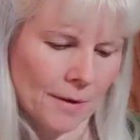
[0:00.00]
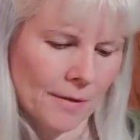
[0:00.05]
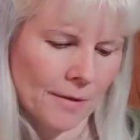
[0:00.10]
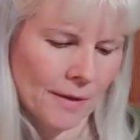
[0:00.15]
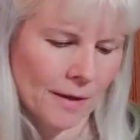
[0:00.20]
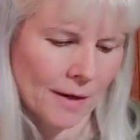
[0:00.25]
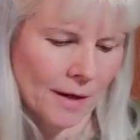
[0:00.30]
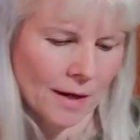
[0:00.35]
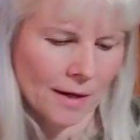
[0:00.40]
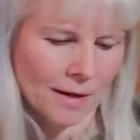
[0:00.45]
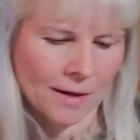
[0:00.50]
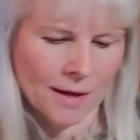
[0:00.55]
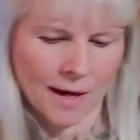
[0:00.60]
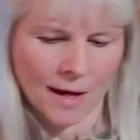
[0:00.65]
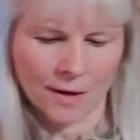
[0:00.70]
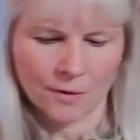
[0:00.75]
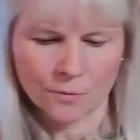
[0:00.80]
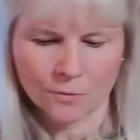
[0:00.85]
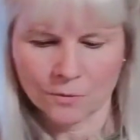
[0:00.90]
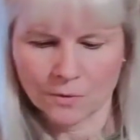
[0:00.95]
Then I
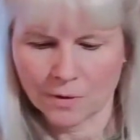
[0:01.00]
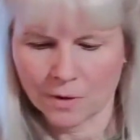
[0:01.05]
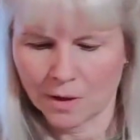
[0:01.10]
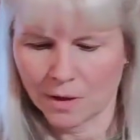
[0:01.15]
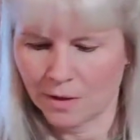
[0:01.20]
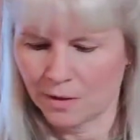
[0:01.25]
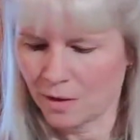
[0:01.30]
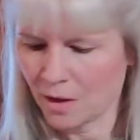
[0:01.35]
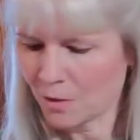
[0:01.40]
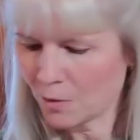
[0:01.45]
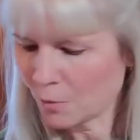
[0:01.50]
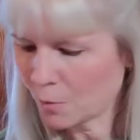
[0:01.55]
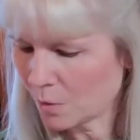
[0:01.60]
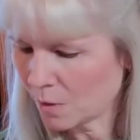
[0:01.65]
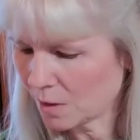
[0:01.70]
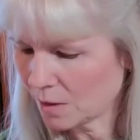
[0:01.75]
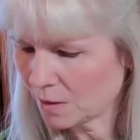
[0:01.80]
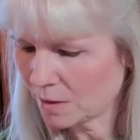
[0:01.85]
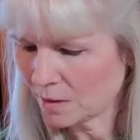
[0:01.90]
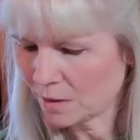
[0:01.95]
had another
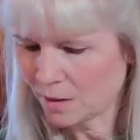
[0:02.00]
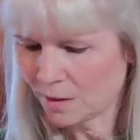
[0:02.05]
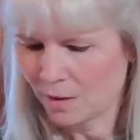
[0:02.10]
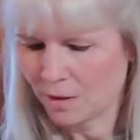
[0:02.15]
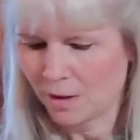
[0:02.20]
one